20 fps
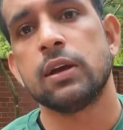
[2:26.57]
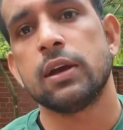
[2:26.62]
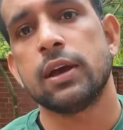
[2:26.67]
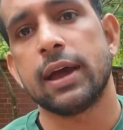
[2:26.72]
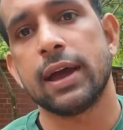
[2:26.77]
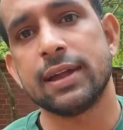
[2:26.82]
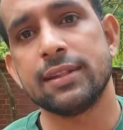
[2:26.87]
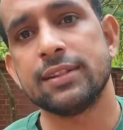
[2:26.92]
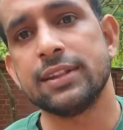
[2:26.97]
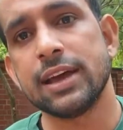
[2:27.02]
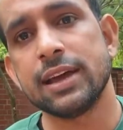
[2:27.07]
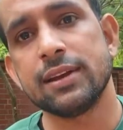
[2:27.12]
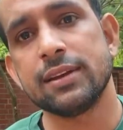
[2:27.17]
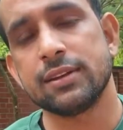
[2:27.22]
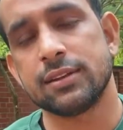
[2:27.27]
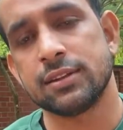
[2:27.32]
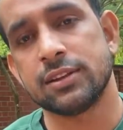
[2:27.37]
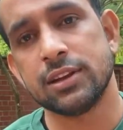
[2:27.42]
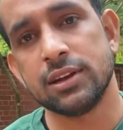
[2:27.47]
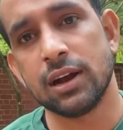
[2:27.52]
And then
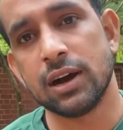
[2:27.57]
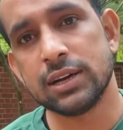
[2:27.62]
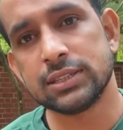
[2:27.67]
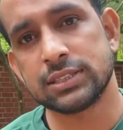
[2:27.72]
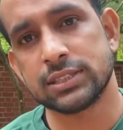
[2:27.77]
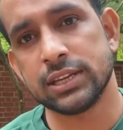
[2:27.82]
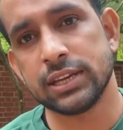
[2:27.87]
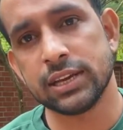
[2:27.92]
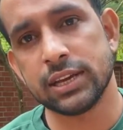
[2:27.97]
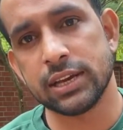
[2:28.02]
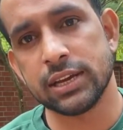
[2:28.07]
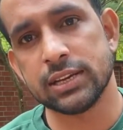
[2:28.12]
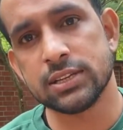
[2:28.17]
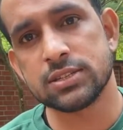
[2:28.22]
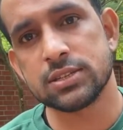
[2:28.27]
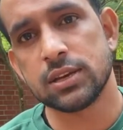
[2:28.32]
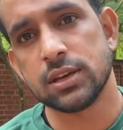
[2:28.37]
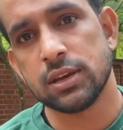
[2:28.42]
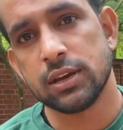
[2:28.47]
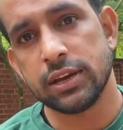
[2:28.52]
the last thing is
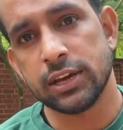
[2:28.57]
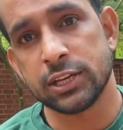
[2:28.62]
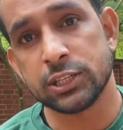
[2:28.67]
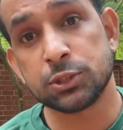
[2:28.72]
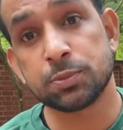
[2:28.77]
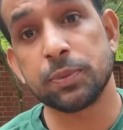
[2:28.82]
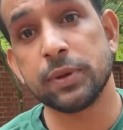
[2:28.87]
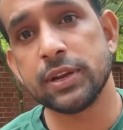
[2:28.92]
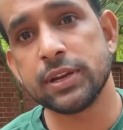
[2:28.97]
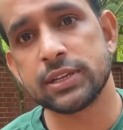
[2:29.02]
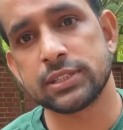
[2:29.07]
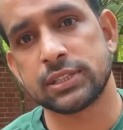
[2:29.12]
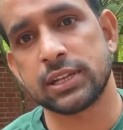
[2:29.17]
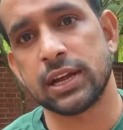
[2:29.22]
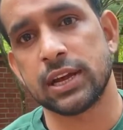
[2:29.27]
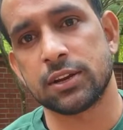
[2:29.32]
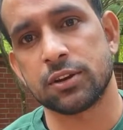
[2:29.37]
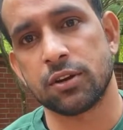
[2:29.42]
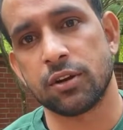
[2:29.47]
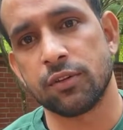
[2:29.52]
experience
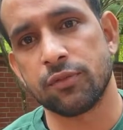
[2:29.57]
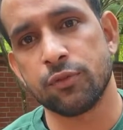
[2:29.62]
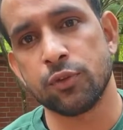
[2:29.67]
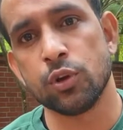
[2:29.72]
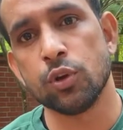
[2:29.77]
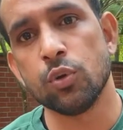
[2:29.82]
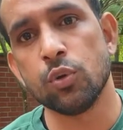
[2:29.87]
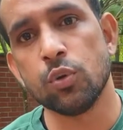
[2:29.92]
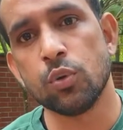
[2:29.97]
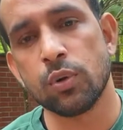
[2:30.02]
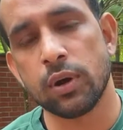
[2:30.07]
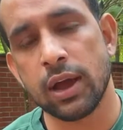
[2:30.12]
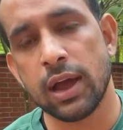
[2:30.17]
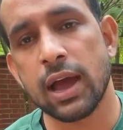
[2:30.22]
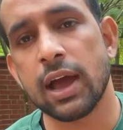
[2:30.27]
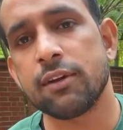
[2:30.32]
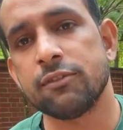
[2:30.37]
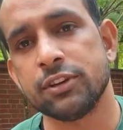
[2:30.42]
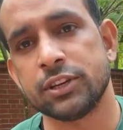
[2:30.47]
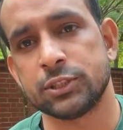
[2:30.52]
letter if you
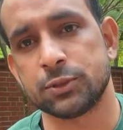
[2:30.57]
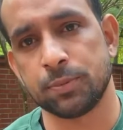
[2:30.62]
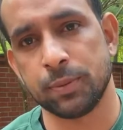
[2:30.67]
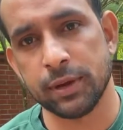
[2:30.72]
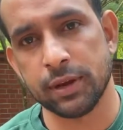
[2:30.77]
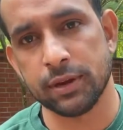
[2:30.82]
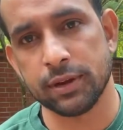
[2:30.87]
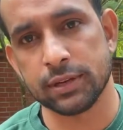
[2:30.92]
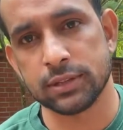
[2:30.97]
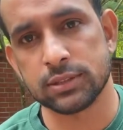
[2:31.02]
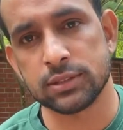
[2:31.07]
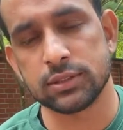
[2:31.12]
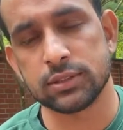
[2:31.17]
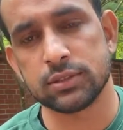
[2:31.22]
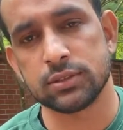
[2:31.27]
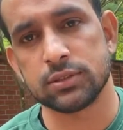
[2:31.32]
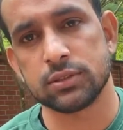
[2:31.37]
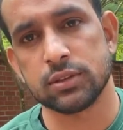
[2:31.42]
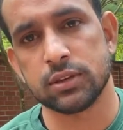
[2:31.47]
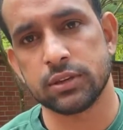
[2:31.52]
have experience.
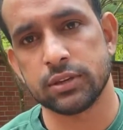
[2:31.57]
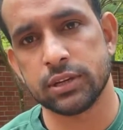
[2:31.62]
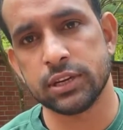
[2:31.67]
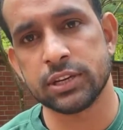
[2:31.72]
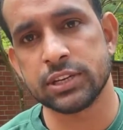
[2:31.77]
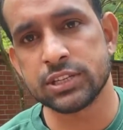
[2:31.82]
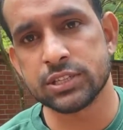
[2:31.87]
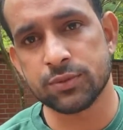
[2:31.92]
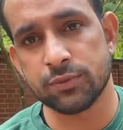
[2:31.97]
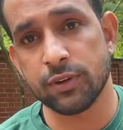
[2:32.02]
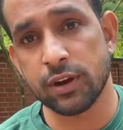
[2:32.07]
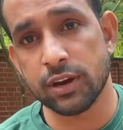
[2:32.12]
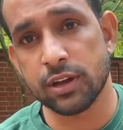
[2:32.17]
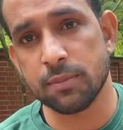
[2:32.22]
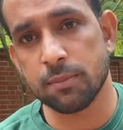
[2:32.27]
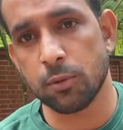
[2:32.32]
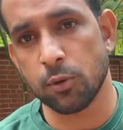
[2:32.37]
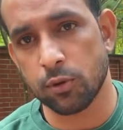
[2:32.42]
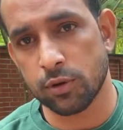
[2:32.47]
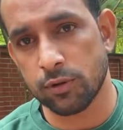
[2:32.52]
It is very
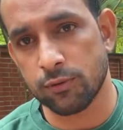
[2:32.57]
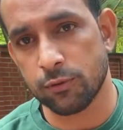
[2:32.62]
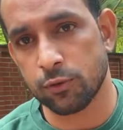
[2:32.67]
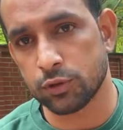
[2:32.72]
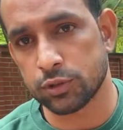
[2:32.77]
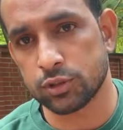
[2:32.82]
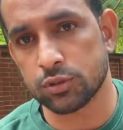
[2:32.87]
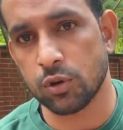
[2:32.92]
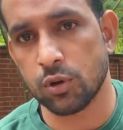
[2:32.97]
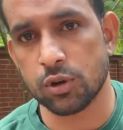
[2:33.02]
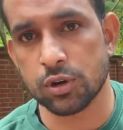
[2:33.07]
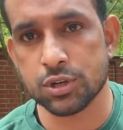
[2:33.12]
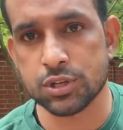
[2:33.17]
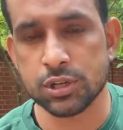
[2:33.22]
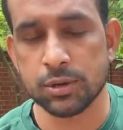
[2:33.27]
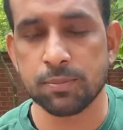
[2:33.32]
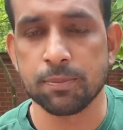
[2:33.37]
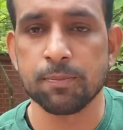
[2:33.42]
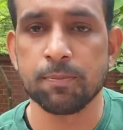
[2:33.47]
important for scholarship.